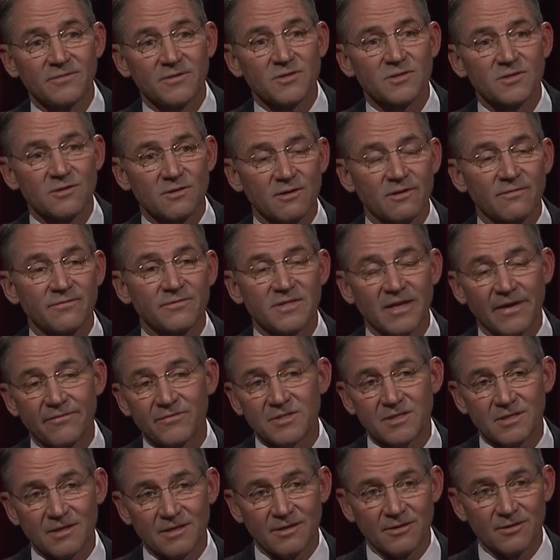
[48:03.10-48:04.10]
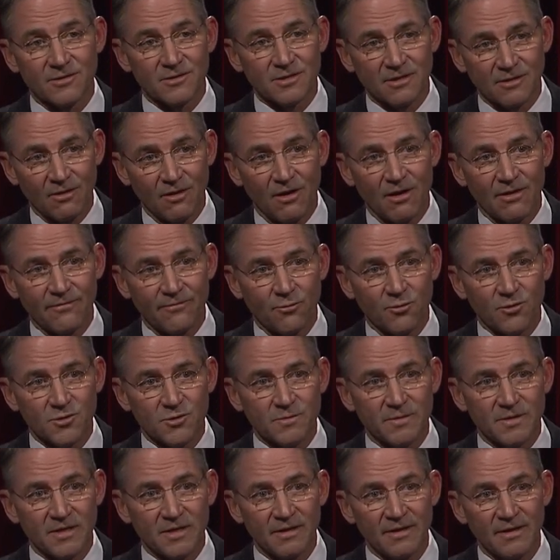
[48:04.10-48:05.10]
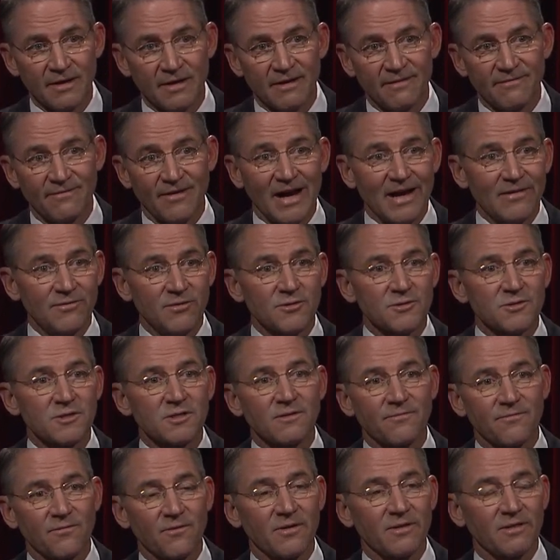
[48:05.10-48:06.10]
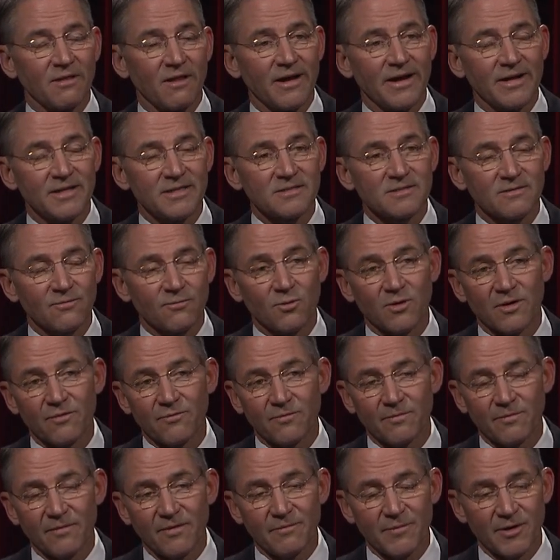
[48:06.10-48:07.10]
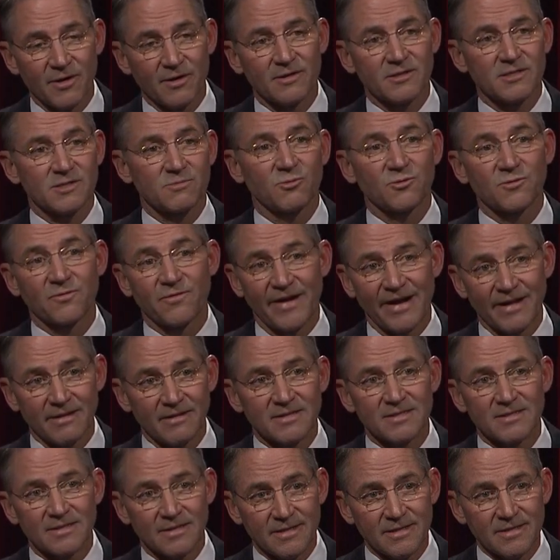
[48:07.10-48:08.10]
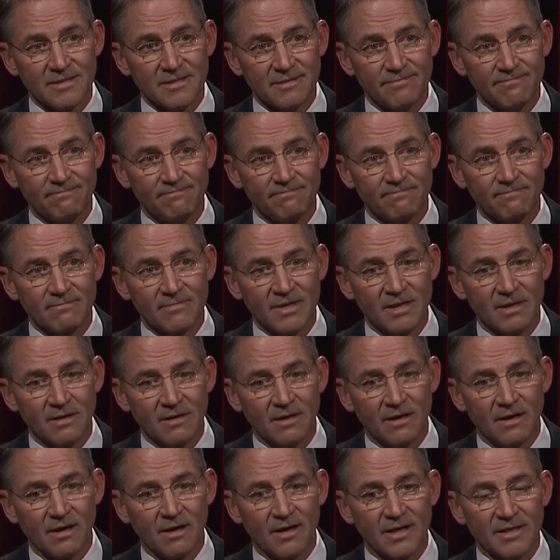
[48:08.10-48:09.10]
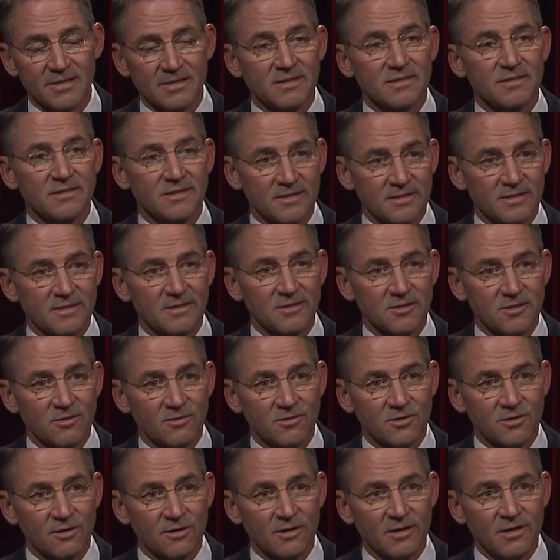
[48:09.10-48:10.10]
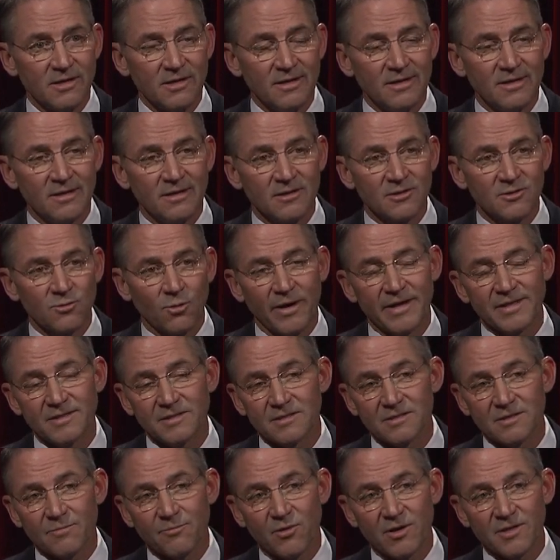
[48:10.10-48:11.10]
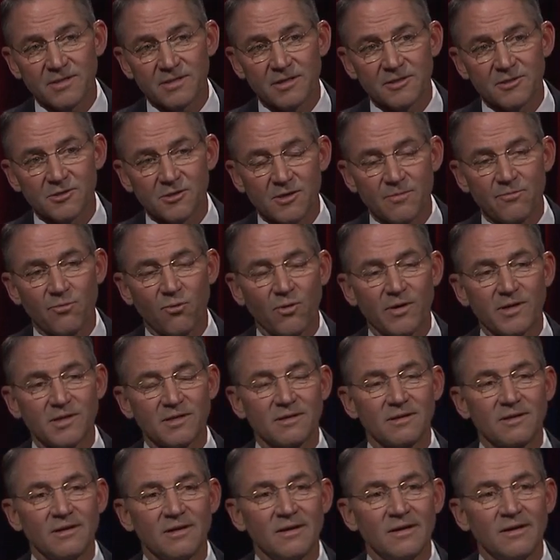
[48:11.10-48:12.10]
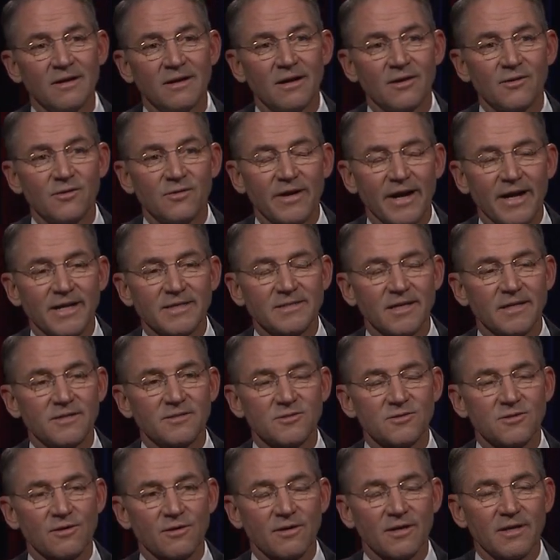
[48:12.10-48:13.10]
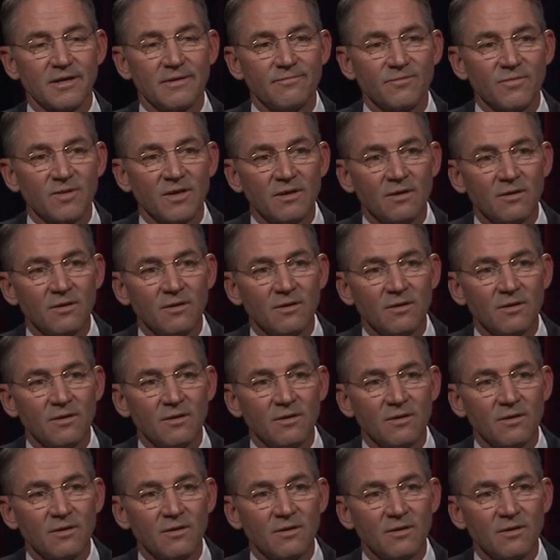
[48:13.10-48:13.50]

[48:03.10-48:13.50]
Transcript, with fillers: to serve 17 years in law enforcement, five years at the front lines of one of America's most violent cities uh, as an assistant district attorney, twice as the presidentially appointed uh, United States attorney.